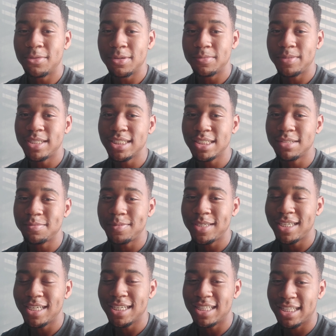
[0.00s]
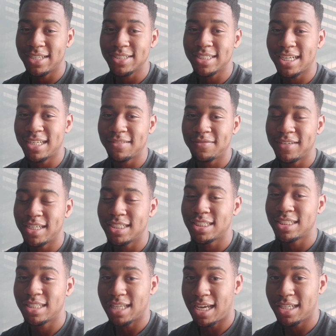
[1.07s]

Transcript: With PCP and their side effects,